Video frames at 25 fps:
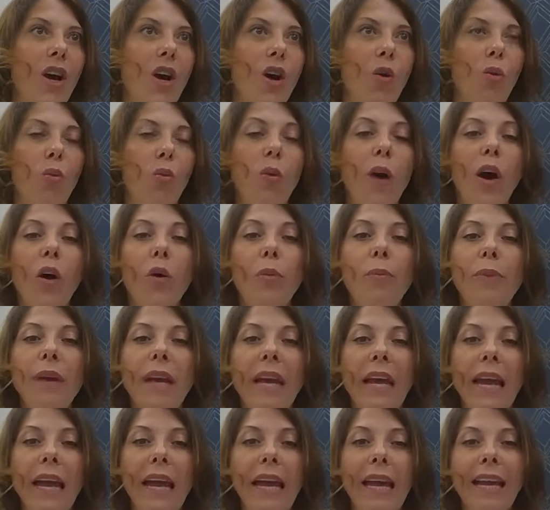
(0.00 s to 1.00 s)

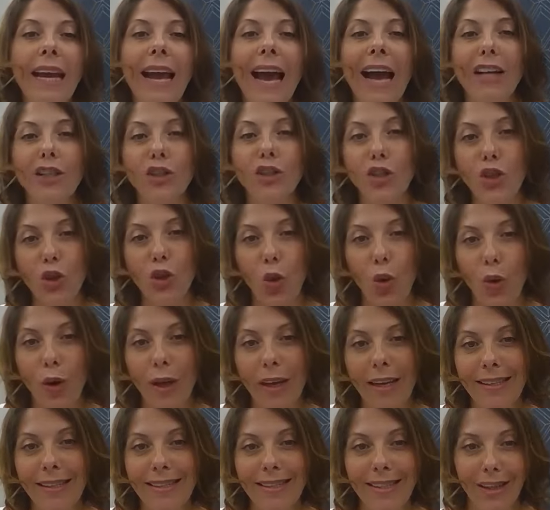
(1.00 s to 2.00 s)
well-being and
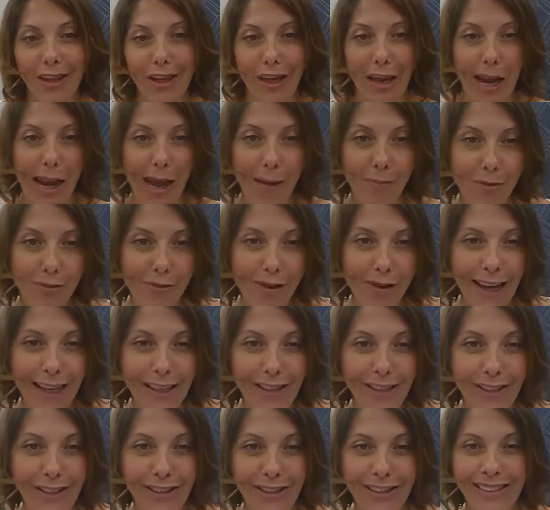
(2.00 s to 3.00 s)
choice and
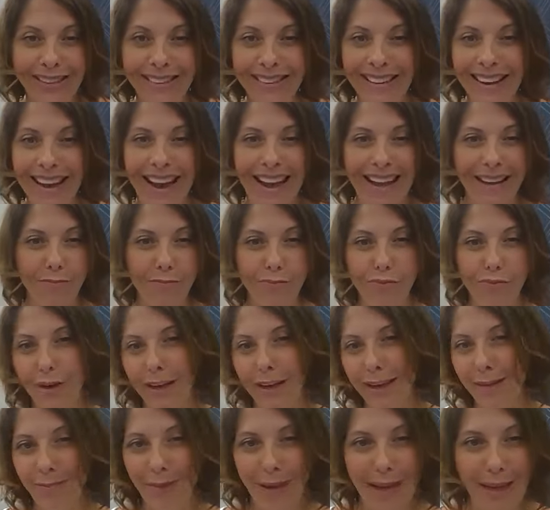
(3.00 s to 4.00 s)
collaboration and
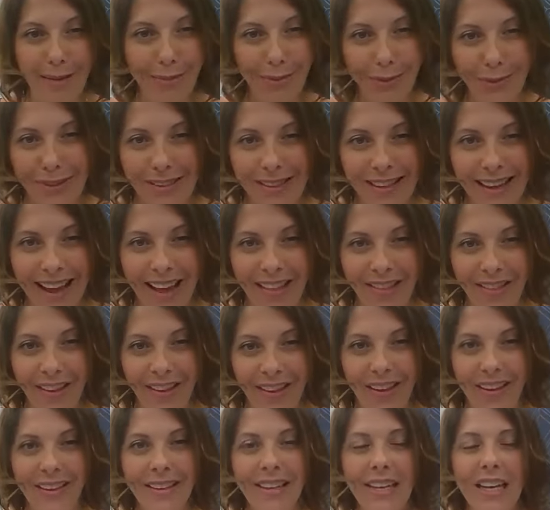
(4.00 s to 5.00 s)
bringing people
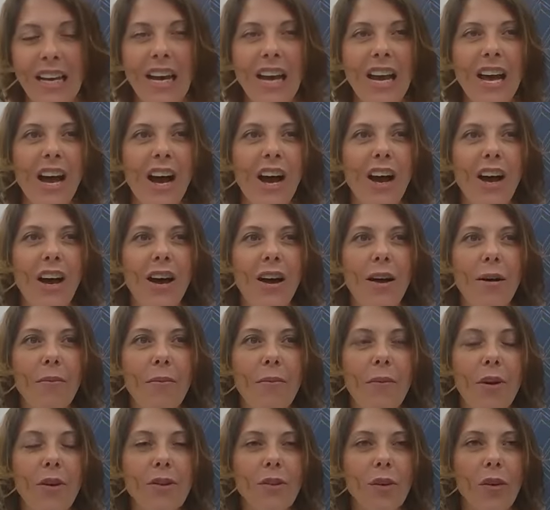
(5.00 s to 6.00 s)
together. And
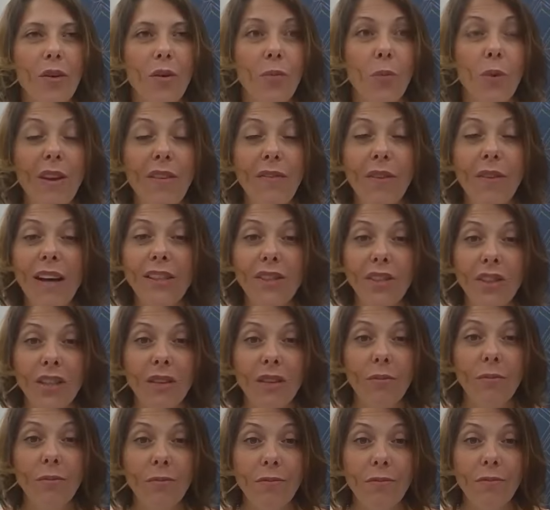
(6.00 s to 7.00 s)
we've
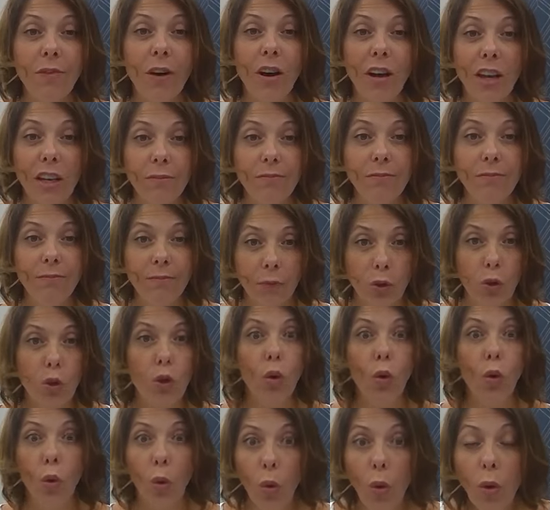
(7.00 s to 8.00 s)
actually, by
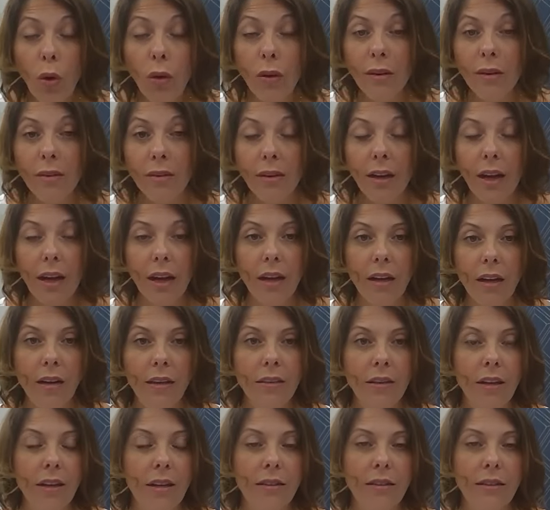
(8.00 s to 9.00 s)
law
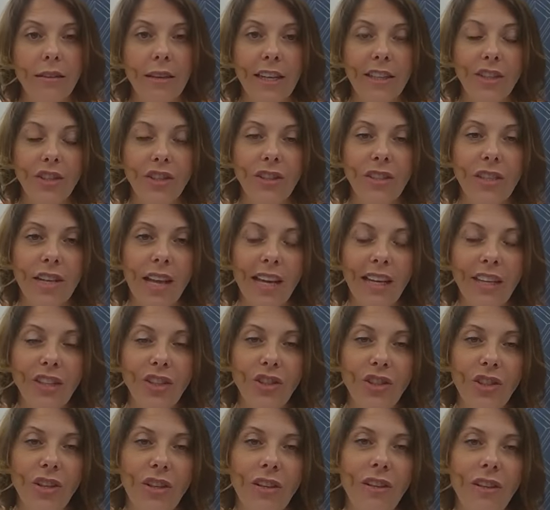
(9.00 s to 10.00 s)
and
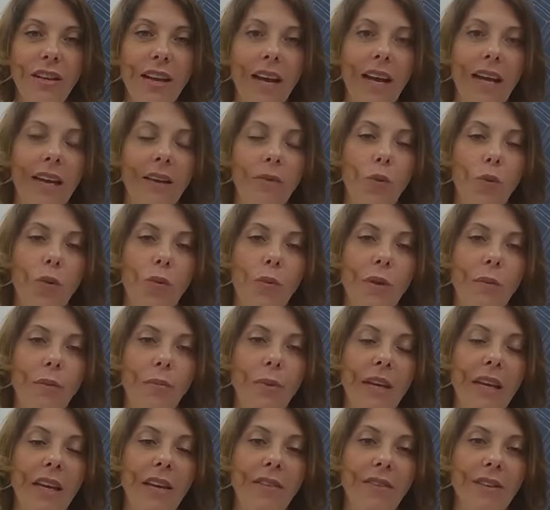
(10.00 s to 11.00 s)
legislation and what we
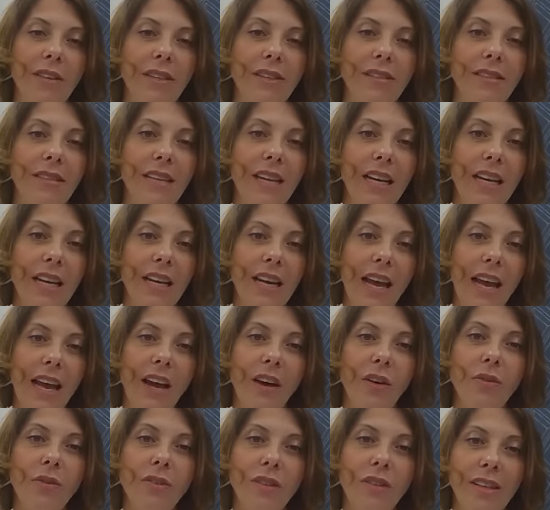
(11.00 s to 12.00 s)
believe is
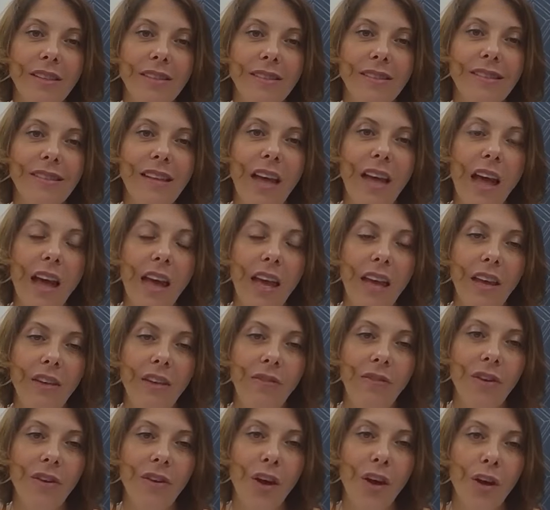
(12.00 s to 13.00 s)
healthy and safe,
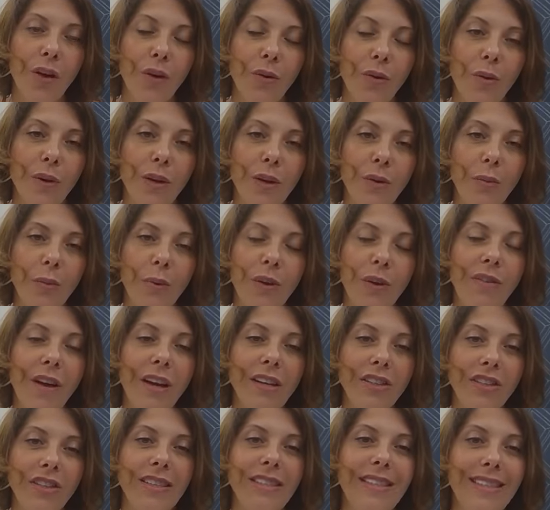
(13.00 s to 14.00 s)
we've
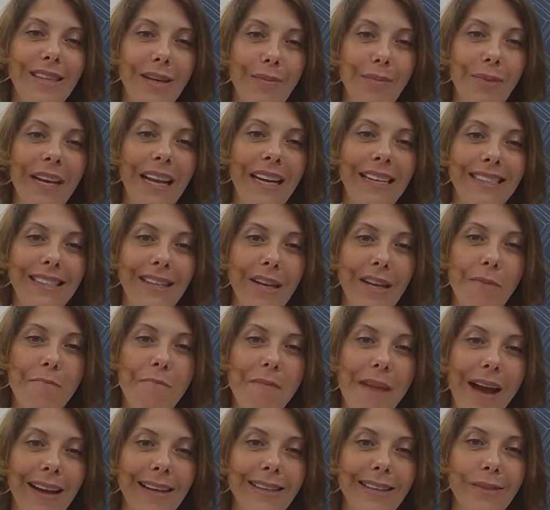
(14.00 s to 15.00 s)
actually stipulated a
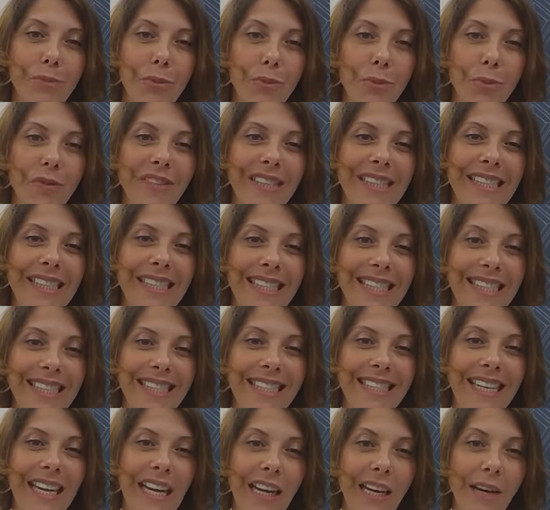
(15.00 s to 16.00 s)
maximum of
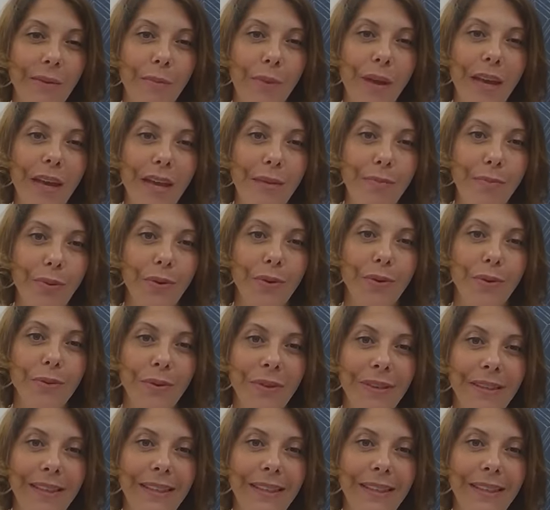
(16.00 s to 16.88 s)
16 people